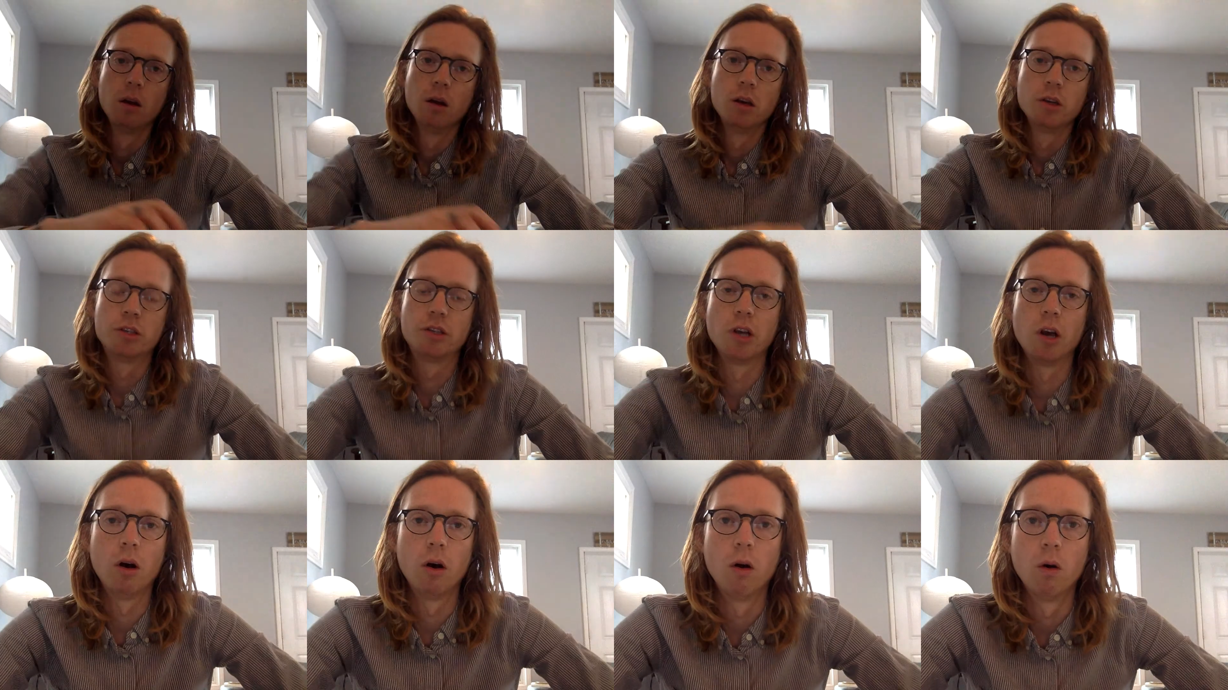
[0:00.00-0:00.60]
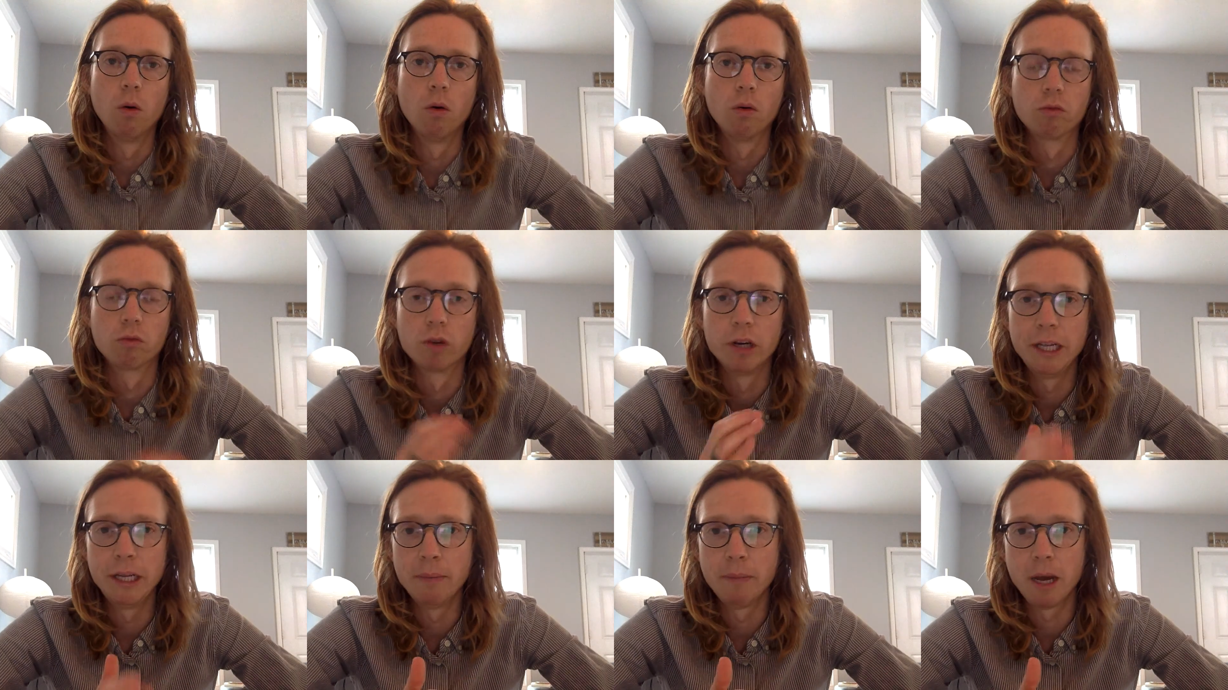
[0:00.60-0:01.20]
So
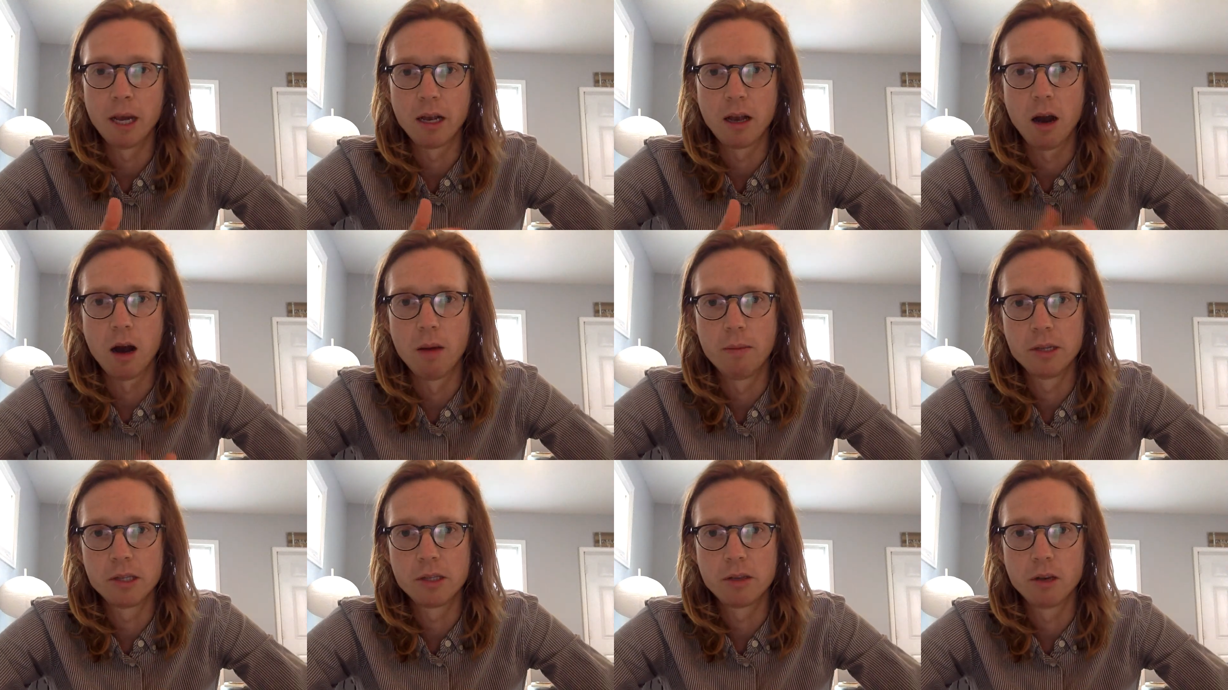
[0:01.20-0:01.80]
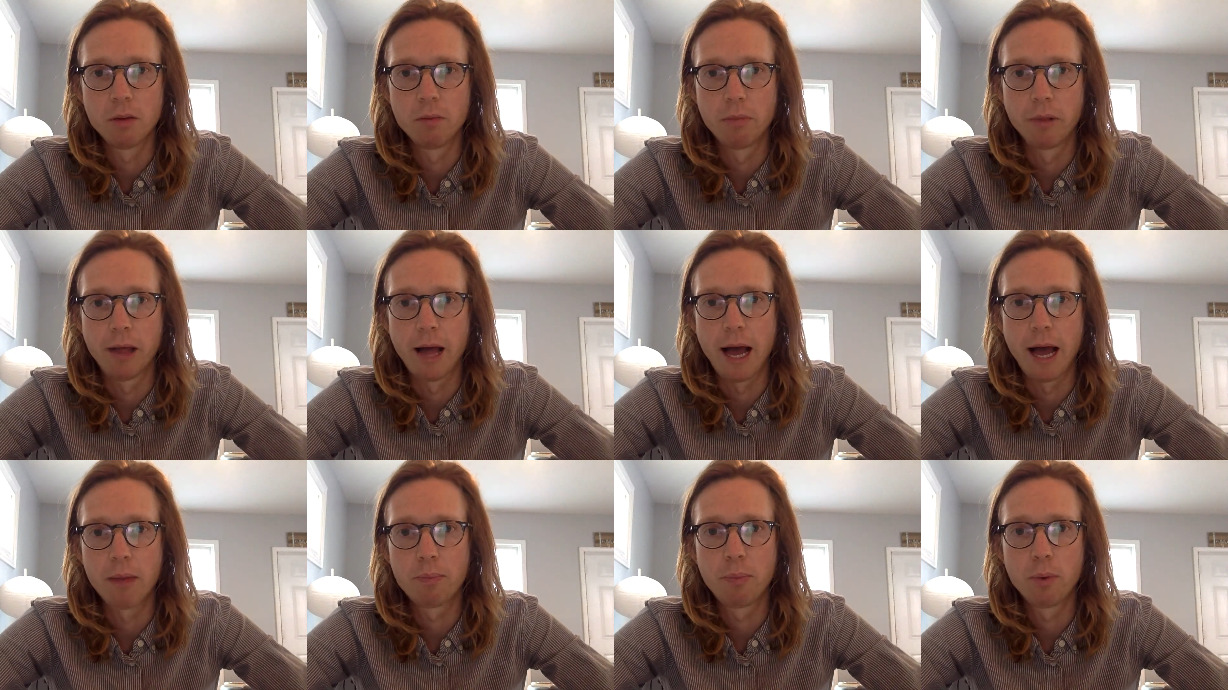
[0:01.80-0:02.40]
read my comments on
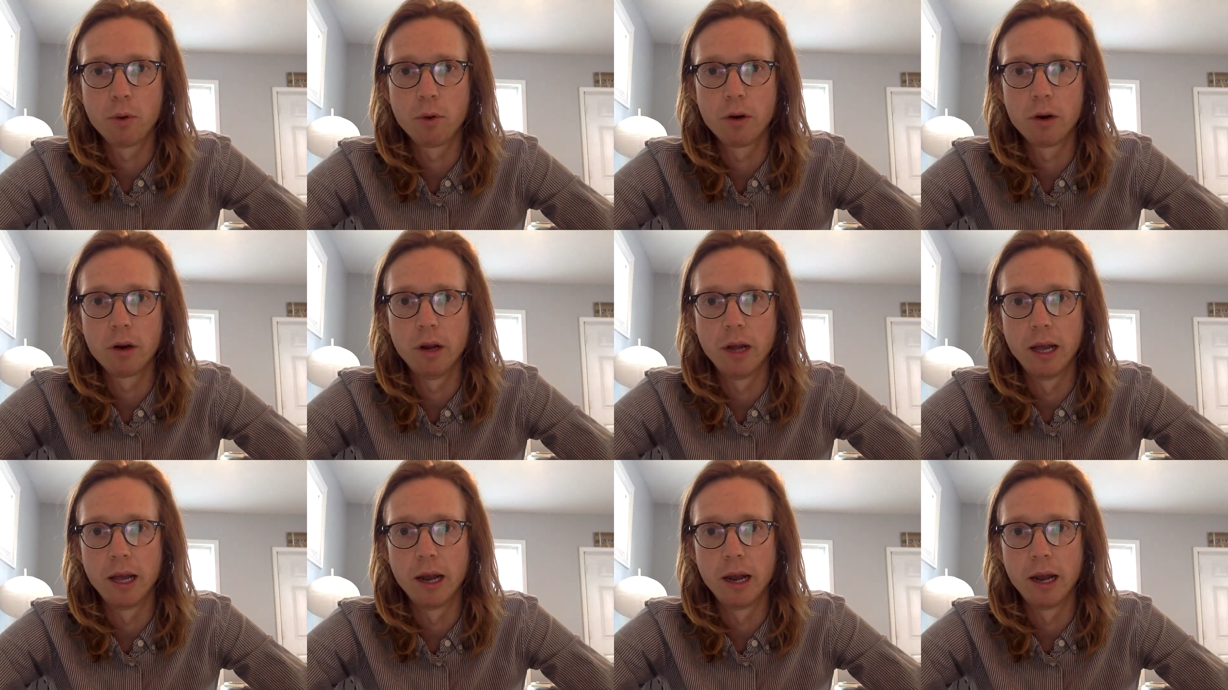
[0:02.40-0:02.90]
Blackboard,